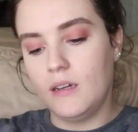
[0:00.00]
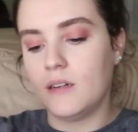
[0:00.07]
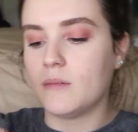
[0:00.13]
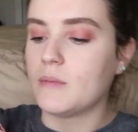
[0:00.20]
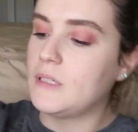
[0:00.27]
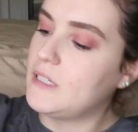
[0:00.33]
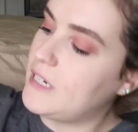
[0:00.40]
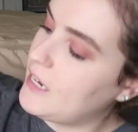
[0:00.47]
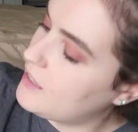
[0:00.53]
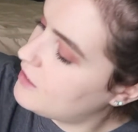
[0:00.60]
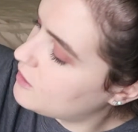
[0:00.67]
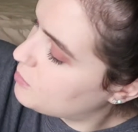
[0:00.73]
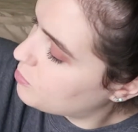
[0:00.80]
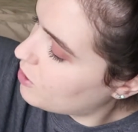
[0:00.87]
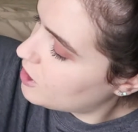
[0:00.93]
I'm gonna take
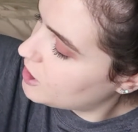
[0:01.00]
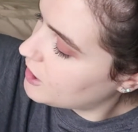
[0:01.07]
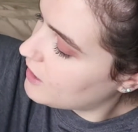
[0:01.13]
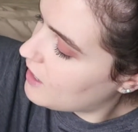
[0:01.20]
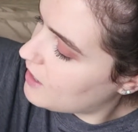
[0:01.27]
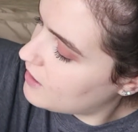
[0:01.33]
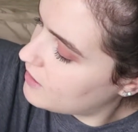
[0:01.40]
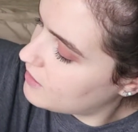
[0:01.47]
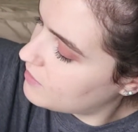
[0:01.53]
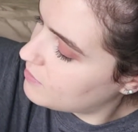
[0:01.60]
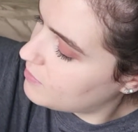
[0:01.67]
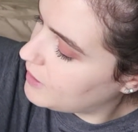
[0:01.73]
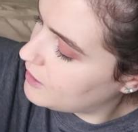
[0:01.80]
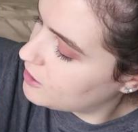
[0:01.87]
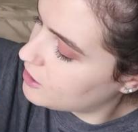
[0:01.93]
this brush and kind
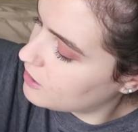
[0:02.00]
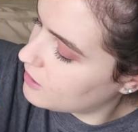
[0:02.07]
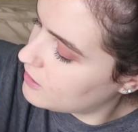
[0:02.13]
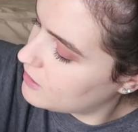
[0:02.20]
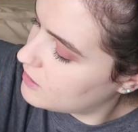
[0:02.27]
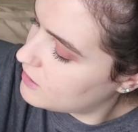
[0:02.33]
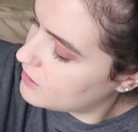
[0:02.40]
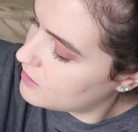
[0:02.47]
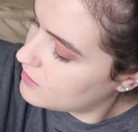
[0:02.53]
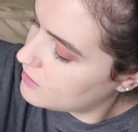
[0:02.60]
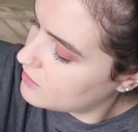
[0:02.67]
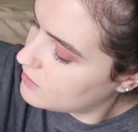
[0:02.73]
of make sure it's